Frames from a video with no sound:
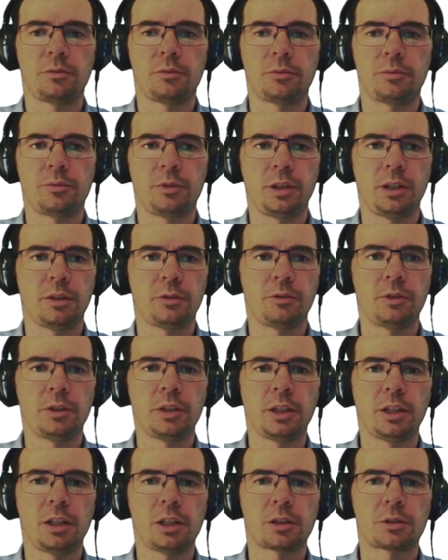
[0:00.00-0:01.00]

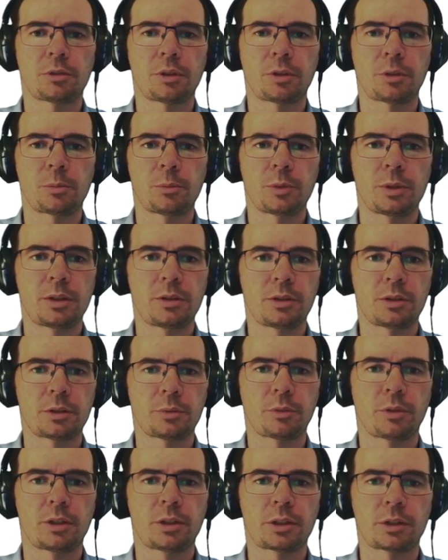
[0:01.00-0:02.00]
VFI algorithm. We start
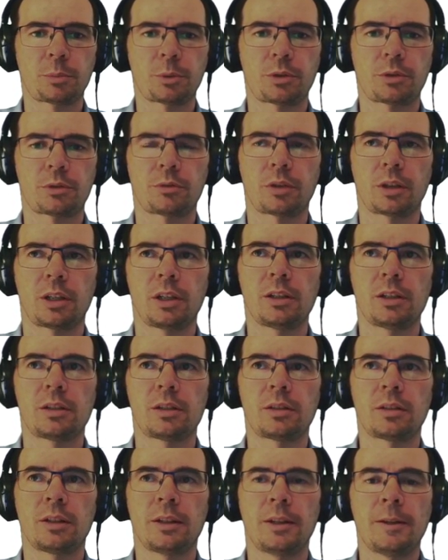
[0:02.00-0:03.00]
with arbitrary
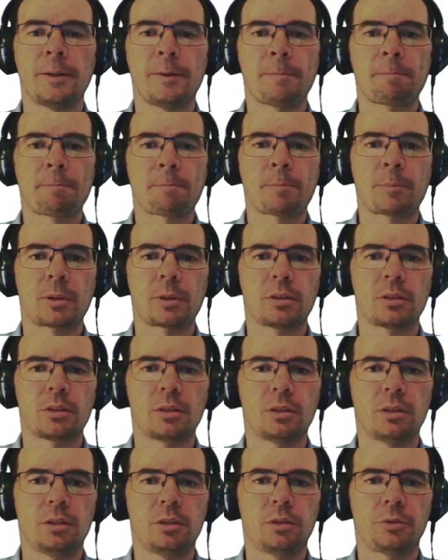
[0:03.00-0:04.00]
guess
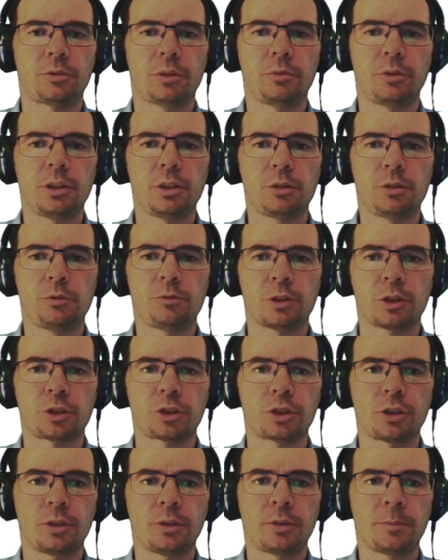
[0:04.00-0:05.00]
of the value
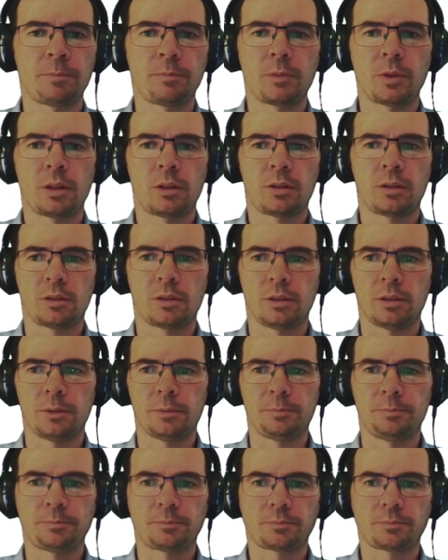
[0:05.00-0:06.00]
function. Yeah,